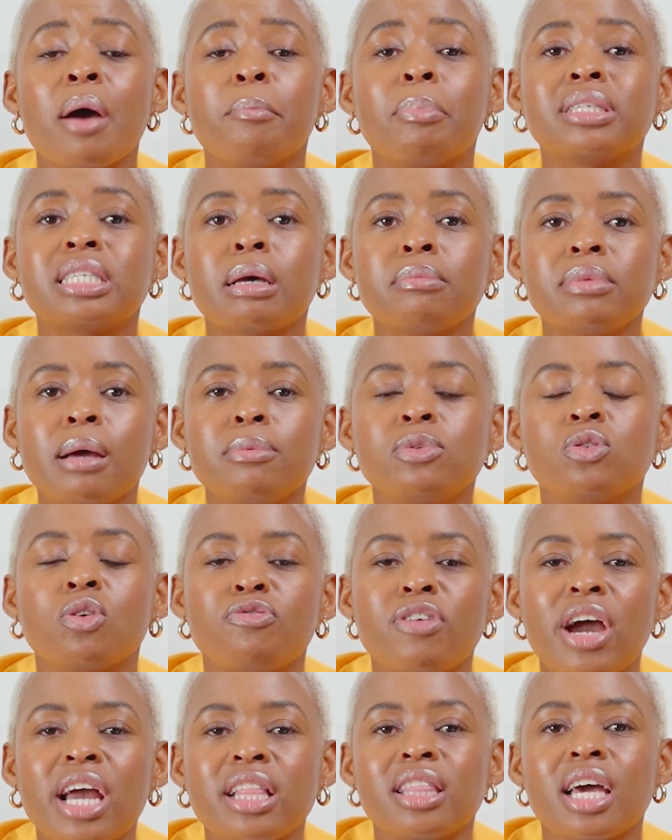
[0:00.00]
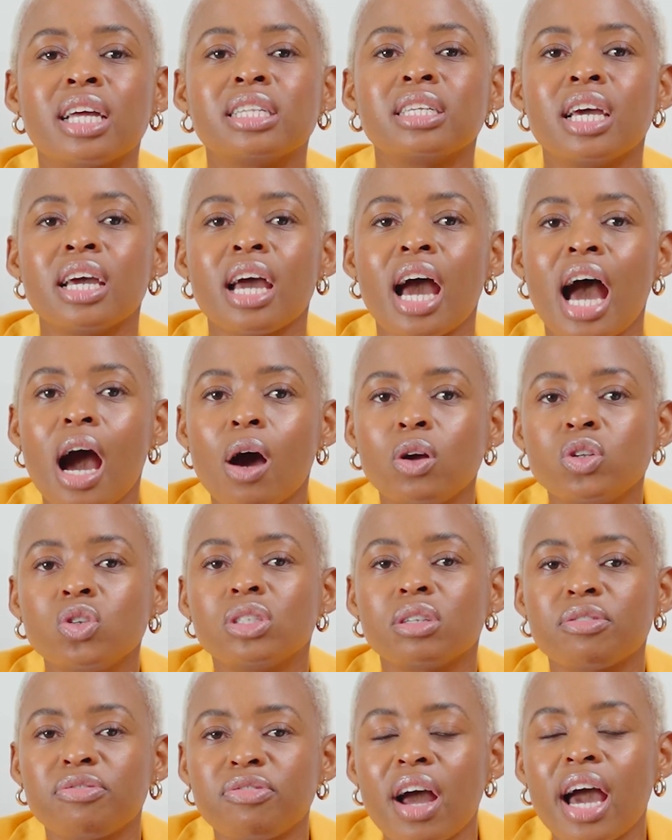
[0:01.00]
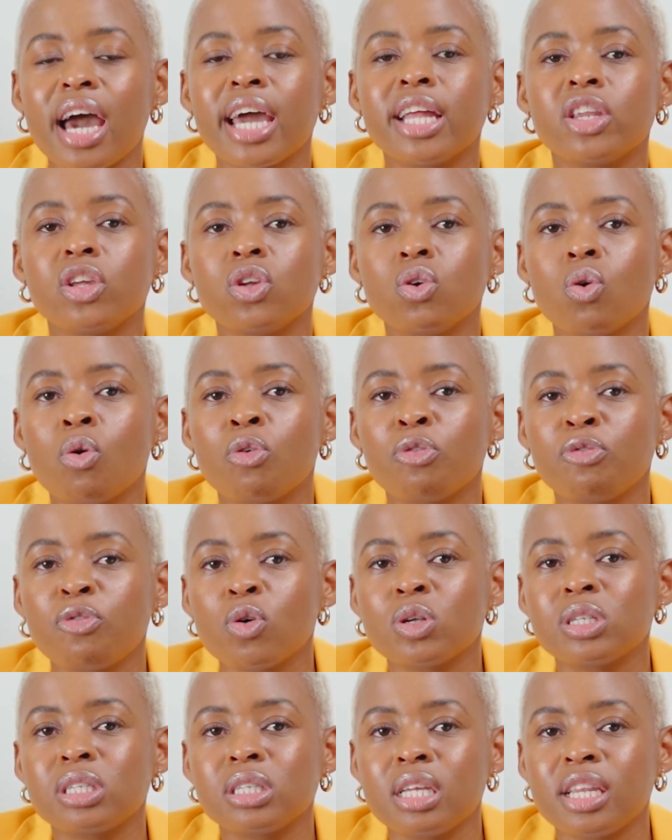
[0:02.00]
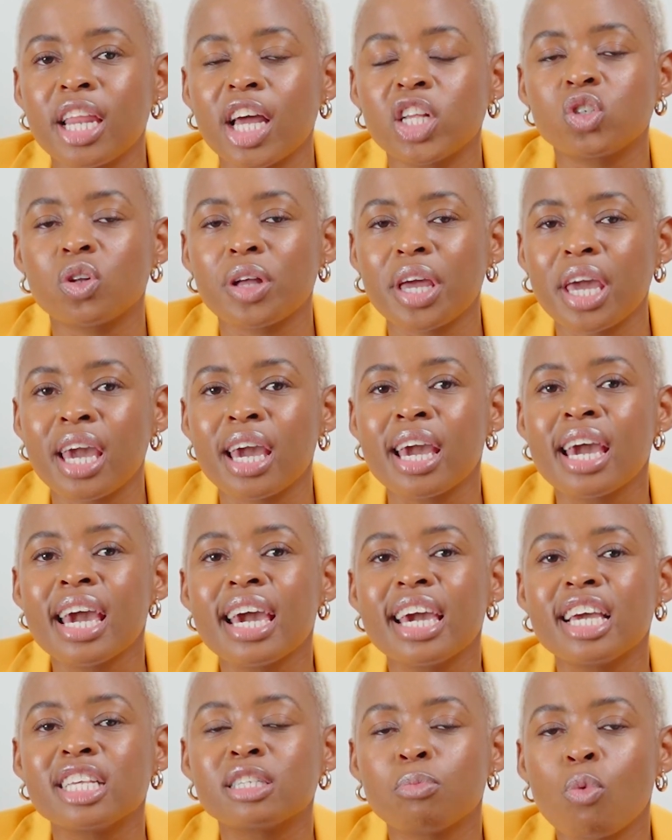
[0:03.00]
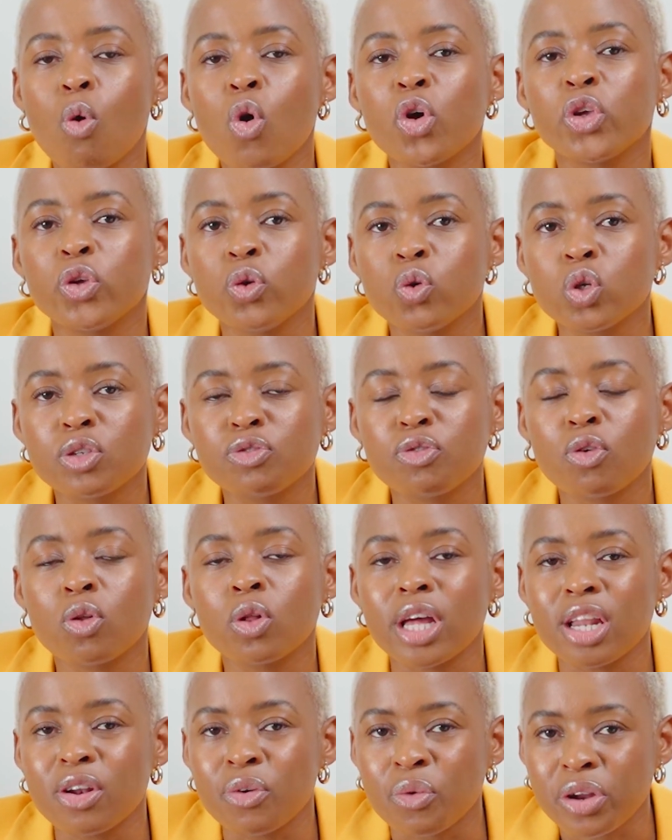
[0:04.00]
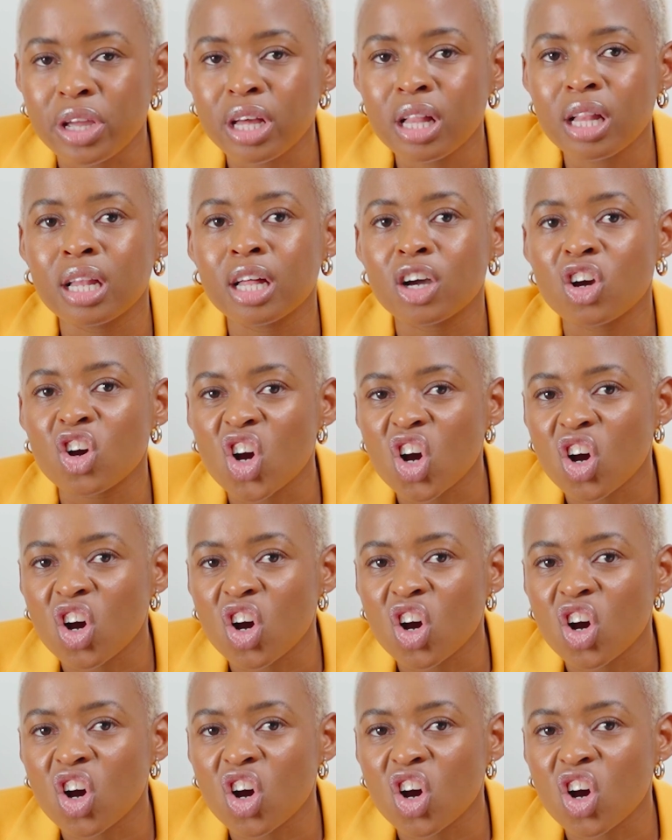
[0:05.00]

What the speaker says: But sometimes you'll find that how to define your 4C natural hair is more useful, real